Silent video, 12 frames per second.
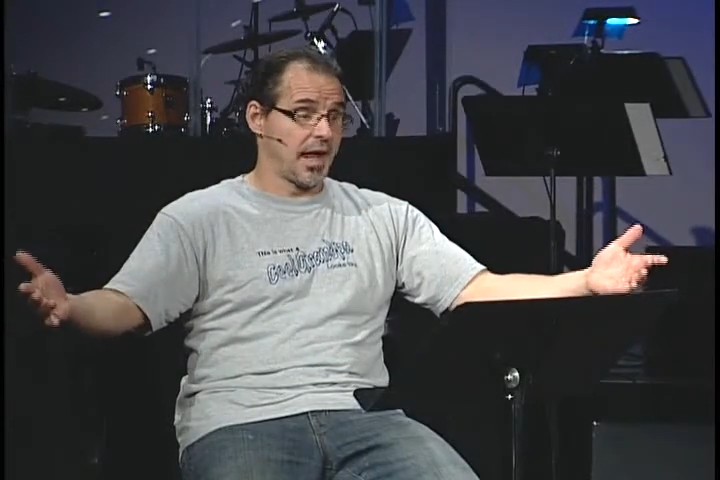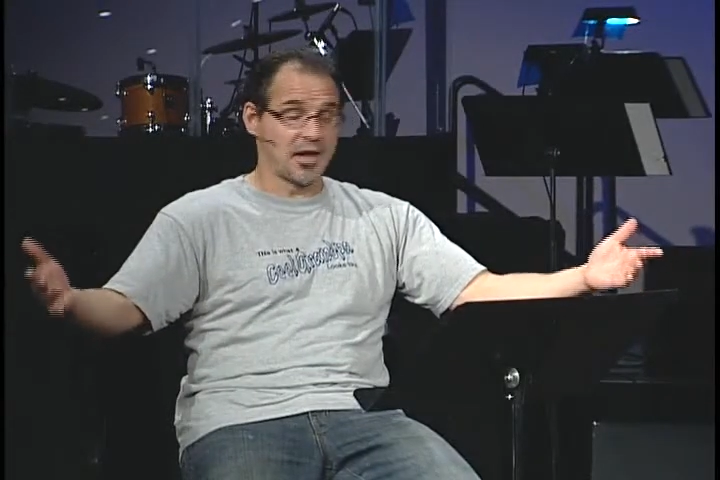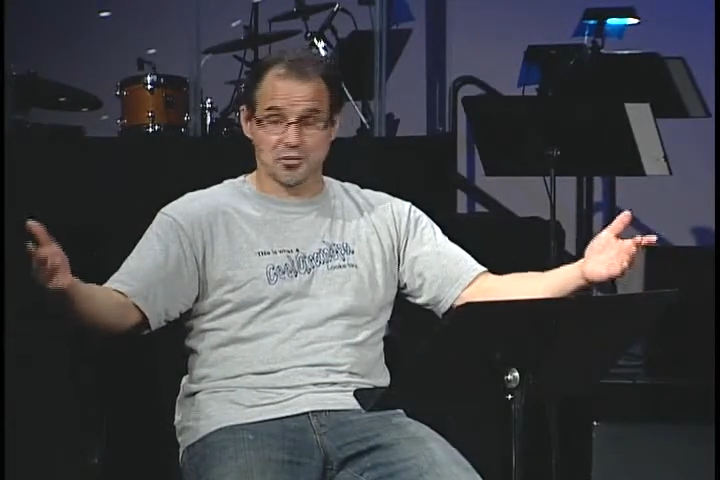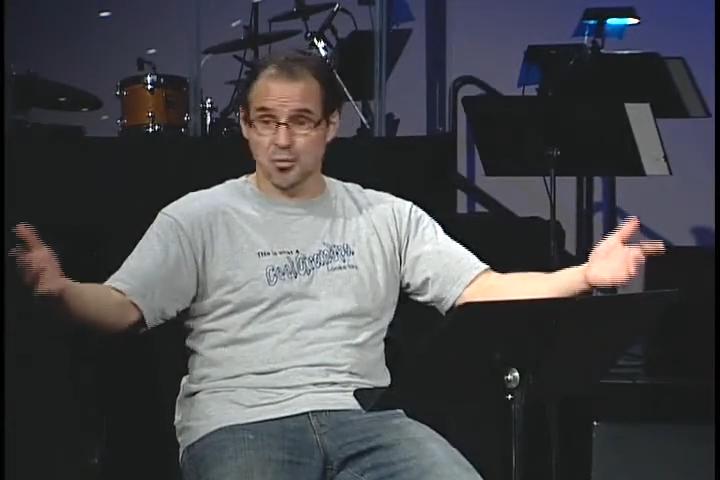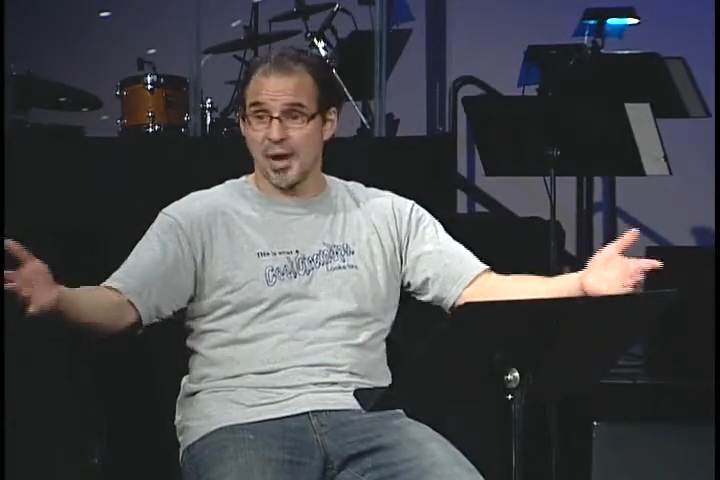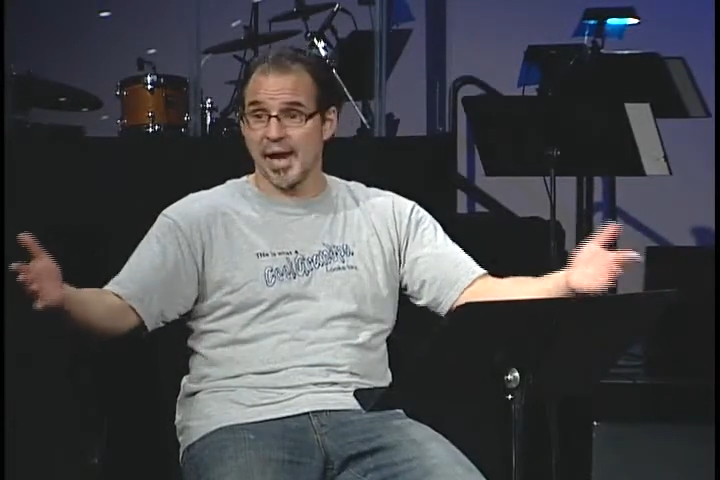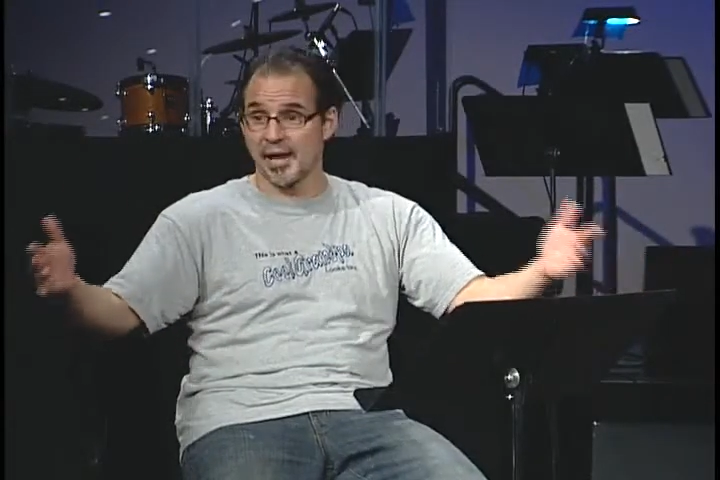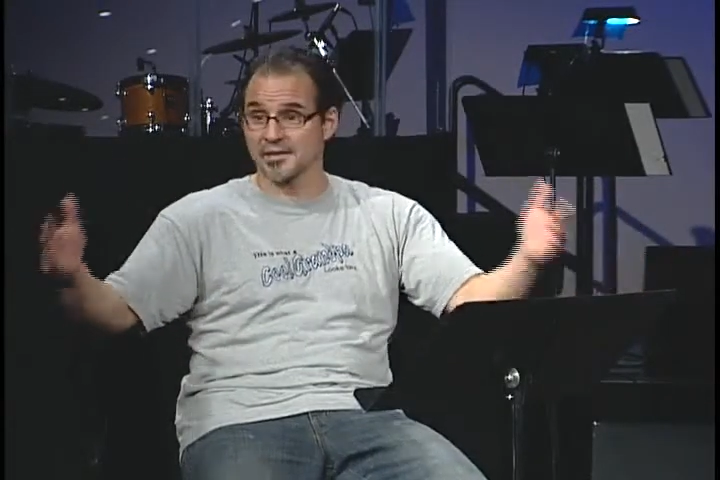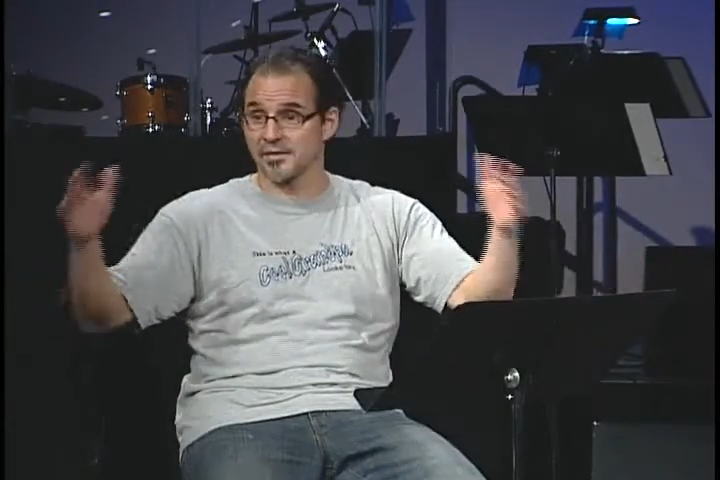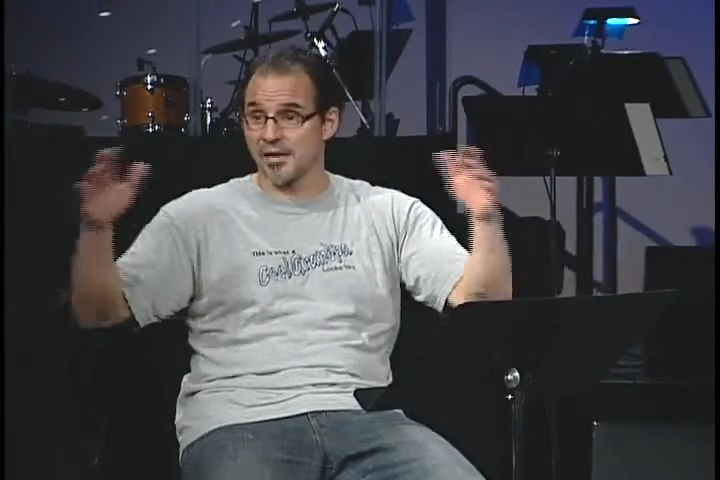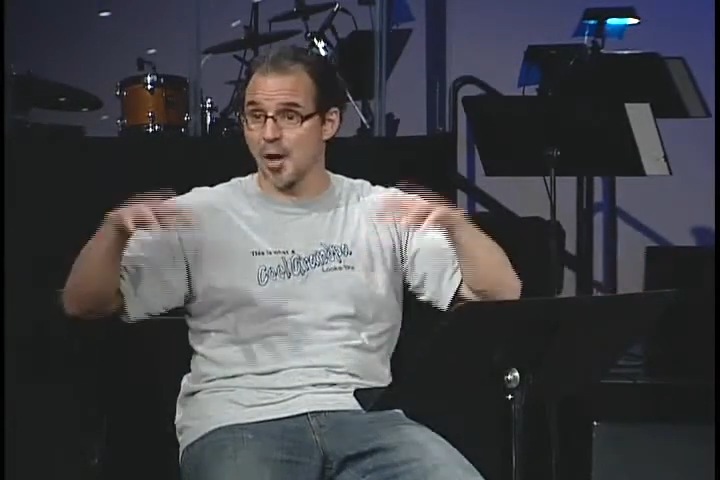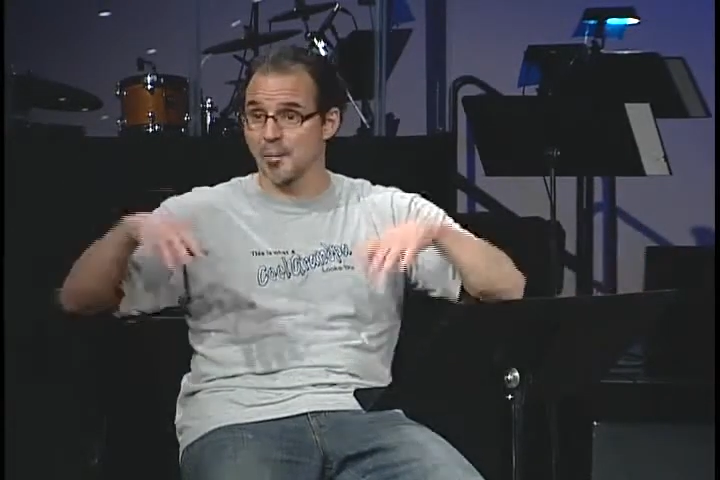as
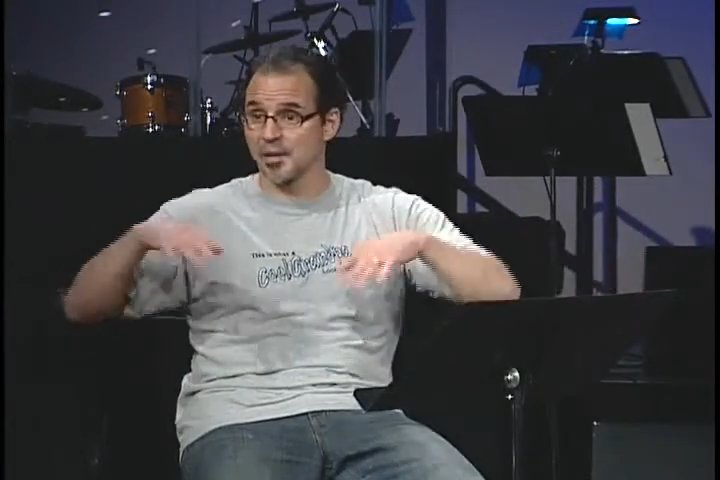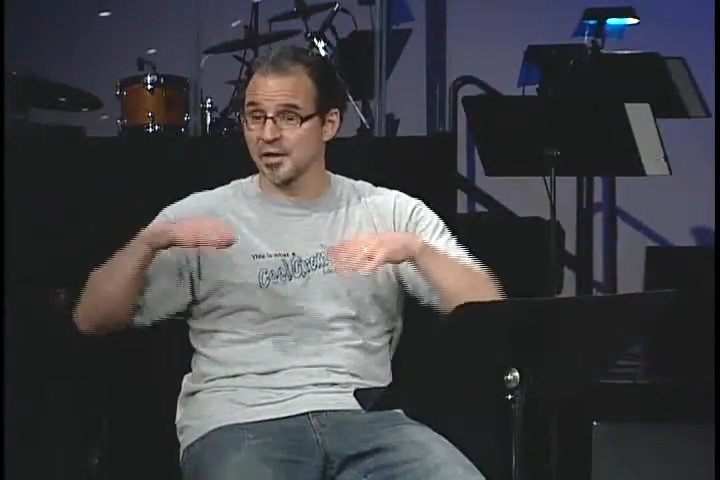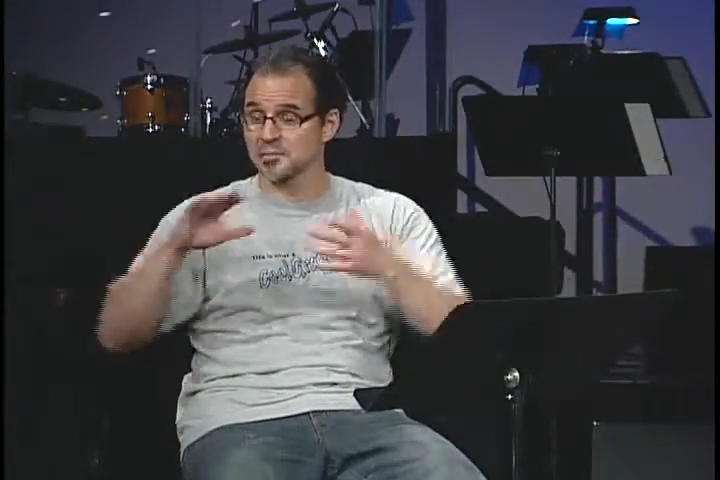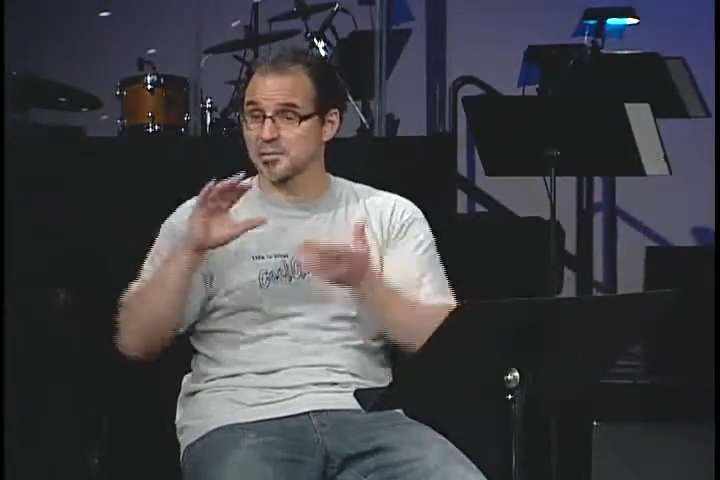ways of helping us